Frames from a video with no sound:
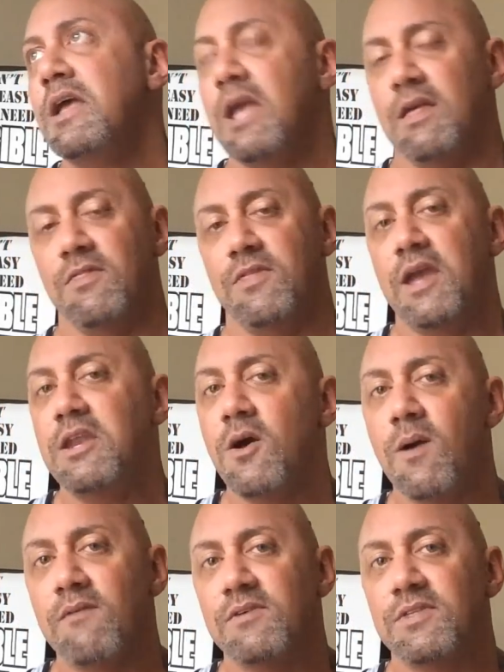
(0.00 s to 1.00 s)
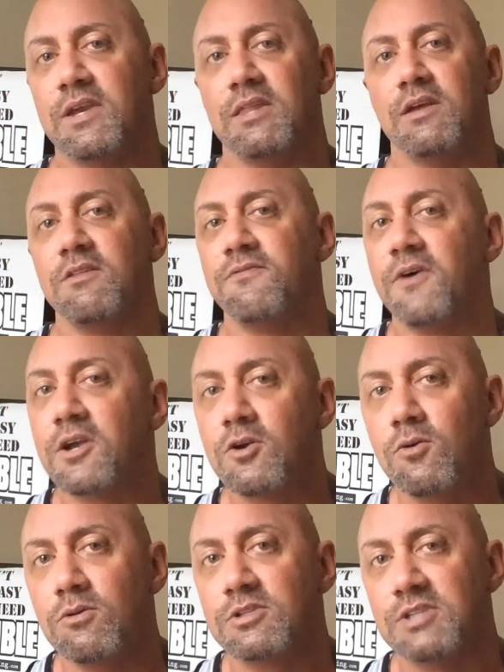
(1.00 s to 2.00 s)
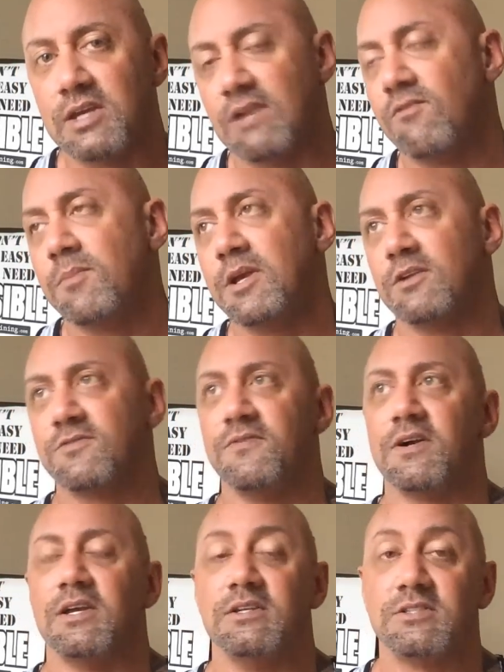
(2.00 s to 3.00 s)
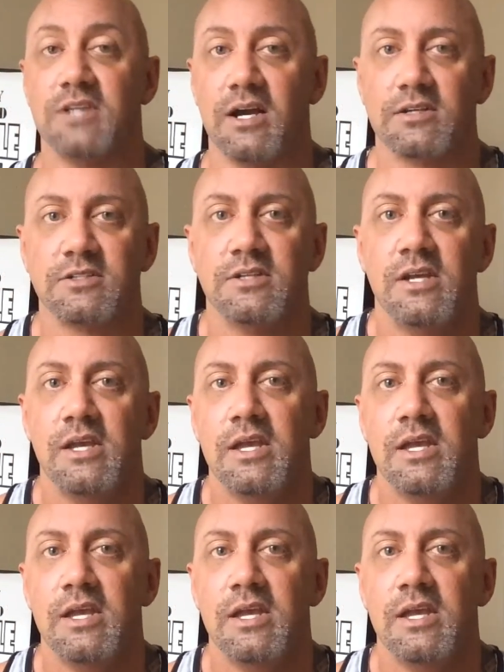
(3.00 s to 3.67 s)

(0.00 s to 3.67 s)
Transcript: And they know everything. And they're the fucking coolest thing. And everybody else fucking sucks.